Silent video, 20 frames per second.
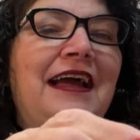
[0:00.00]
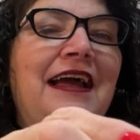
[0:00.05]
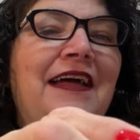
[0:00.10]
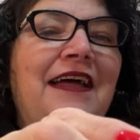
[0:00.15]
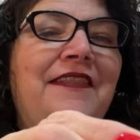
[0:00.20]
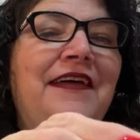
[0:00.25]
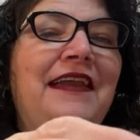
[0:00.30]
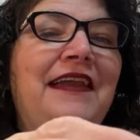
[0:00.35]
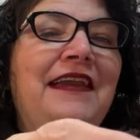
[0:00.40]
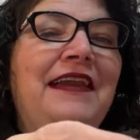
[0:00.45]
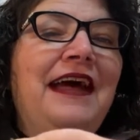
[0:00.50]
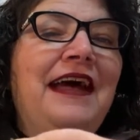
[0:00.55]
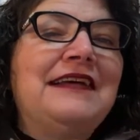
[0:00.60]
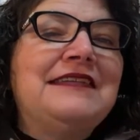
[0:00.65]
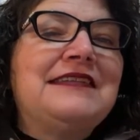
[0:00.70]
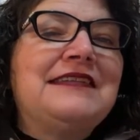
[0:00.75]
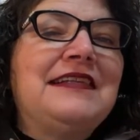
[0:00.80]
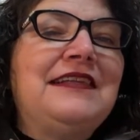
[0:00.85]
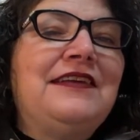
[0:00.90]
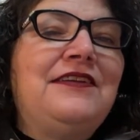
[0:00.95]
And then it
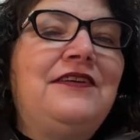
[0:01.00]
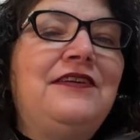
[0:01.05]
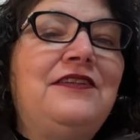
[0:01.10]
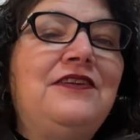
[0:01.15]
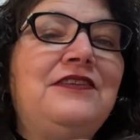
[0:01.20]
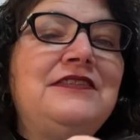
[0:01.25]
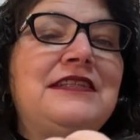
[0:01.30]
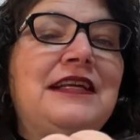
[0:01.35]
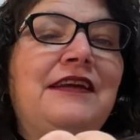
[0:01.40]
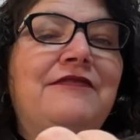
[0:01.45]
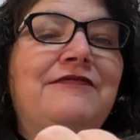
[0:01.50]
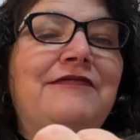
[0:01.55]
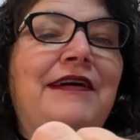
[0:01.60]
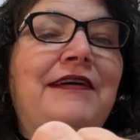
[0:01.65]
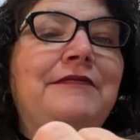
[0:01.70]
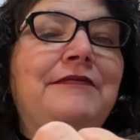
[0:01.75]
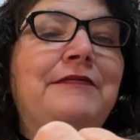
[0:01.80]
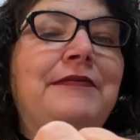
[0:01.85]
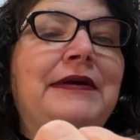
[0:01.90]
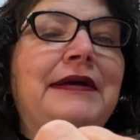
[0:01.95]
has a little, it looks like a
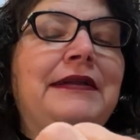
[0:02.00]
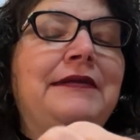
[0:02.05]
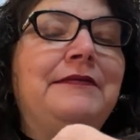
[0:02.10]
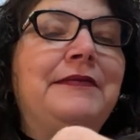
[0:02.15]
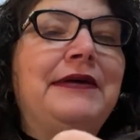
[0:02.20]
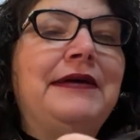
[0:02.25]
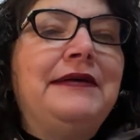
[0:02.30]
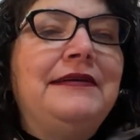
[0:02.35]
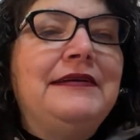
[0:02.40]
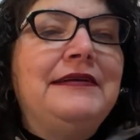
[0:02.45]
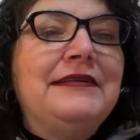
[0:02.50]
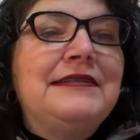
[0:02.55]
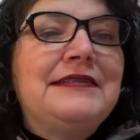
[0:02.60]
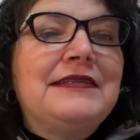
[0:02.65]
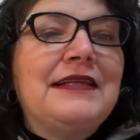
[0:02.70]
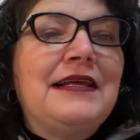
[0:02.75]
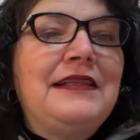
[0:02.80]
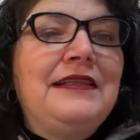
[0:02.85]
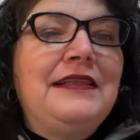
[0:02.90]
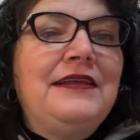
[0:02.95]
fountain pen, but it's
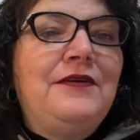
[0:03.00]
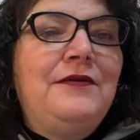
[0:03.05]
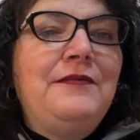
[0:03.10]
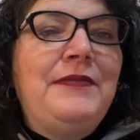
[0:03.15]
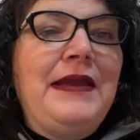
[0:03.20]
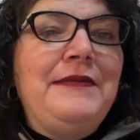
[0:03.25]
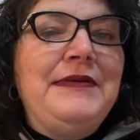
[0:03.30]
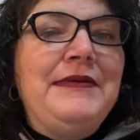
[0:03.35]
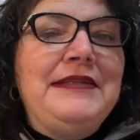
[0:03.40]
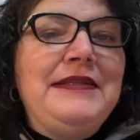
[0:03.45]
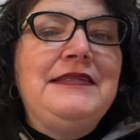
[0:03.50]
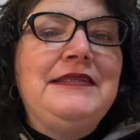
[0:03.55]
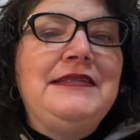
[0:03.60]
a little baby